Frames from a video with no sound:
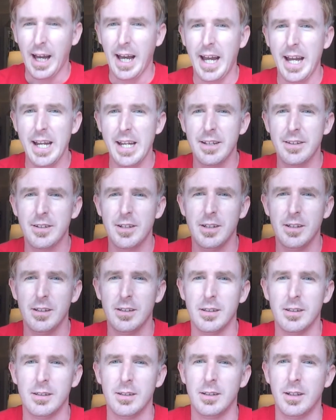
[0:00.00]
And
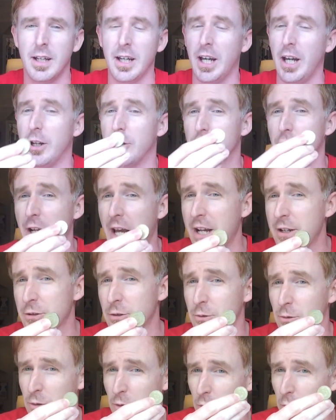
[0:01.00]

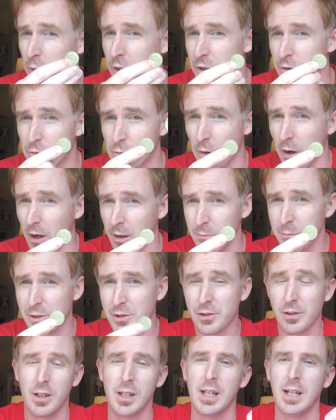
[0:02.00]
international coin
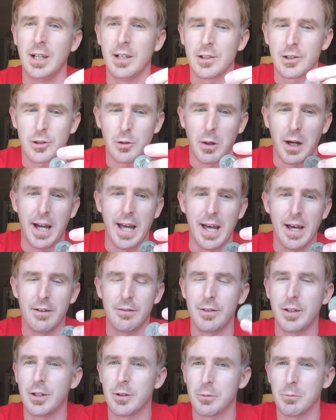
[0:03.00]
drops. So I
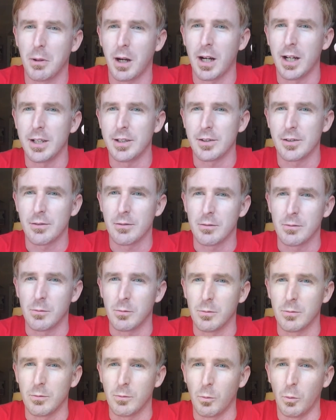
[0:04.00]
have here my
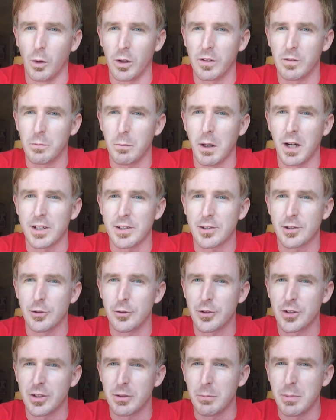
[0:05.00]
one of my
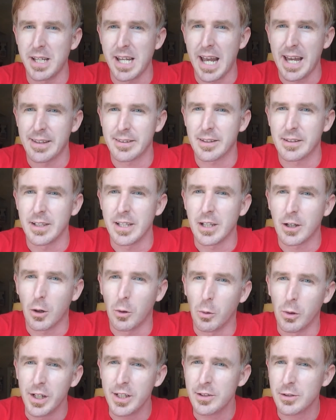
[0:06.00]
Susan B. Anthony
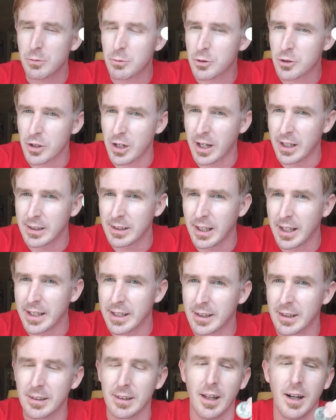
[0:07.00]
coins, which I
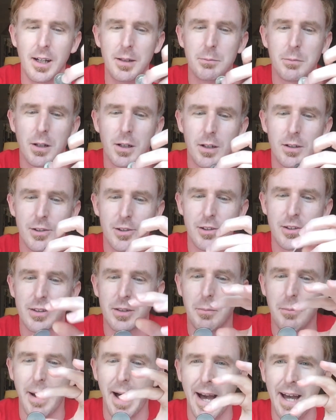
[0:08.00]
like a lot because on
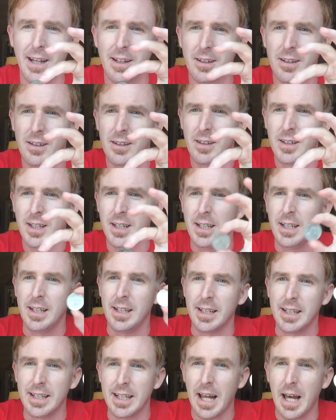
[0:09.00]
the back
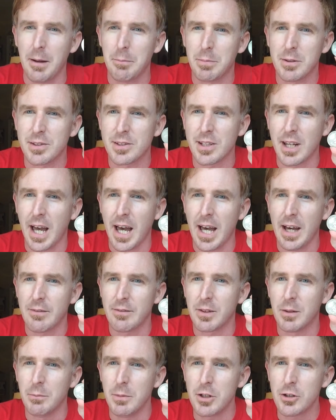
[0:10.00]
it happens to
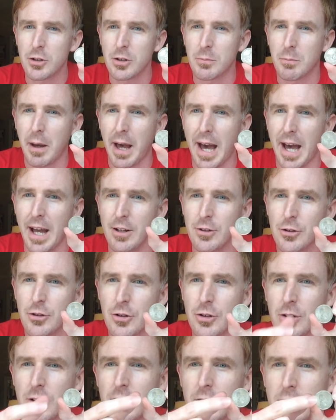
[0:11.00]
have the mission
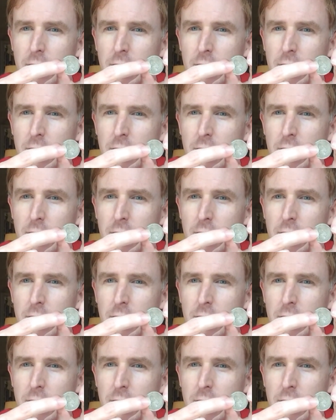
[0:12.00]
patch